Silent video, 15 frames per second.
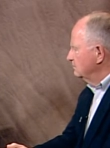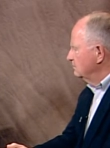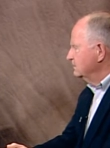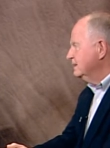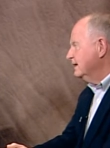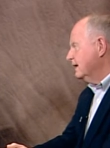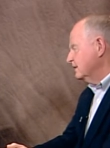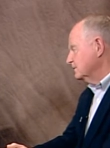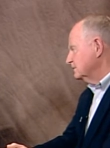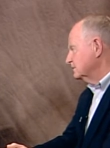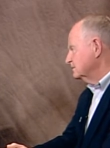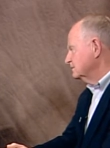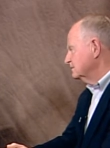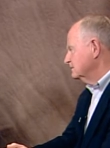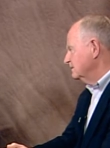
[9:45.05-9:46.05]

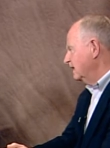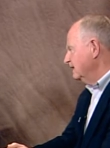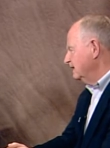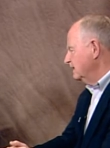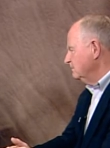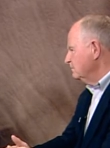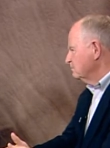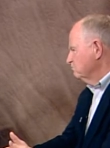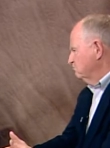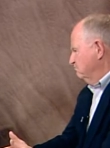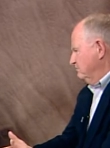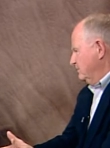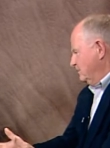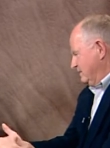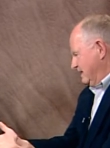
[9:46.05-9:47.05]
Yes, I, I,
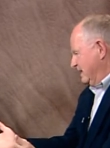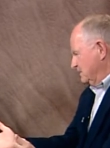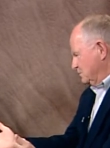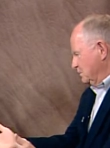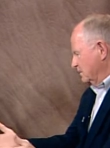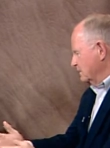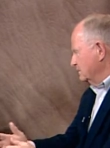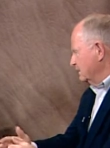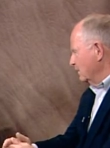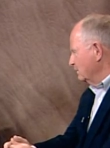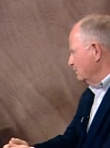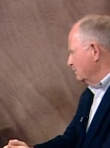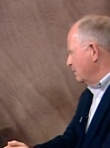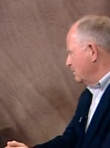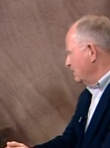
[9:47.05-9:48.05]
as you can tell
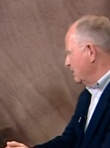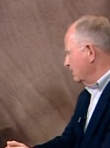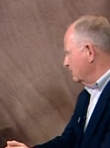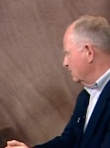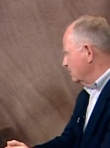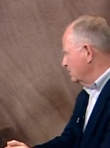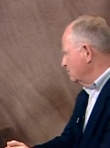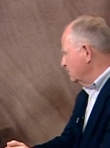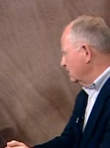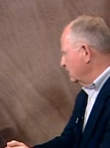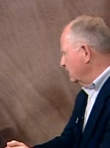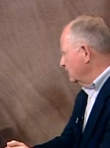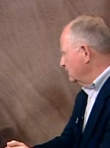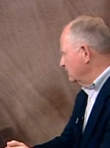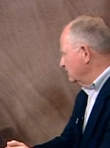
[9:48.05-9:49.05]
from my background in
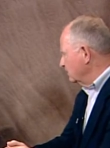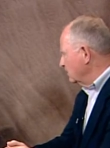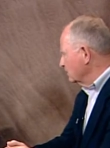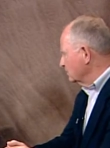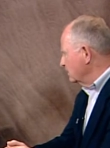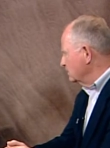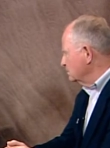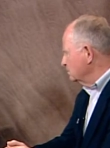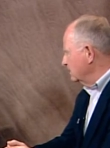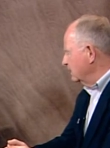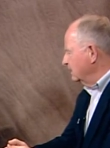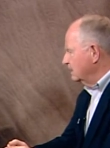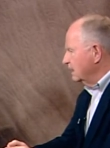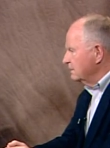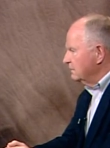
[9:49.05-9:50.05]
planning and long range
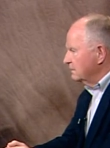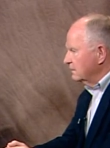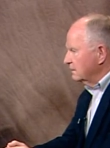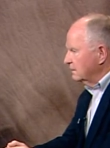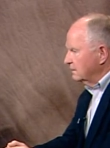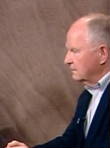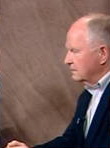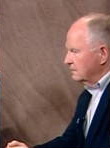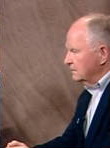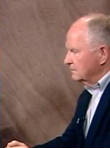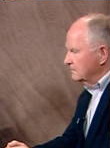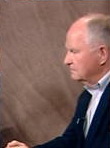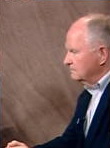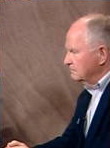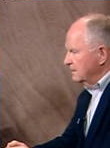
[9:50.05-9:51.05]
planning, I think uh,
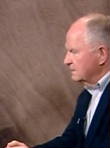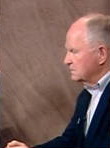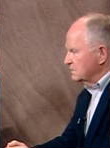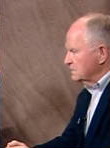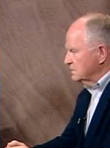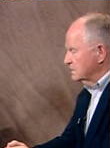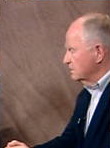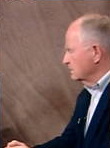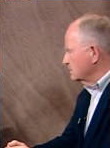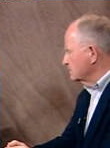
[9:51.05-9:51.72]
that's a skill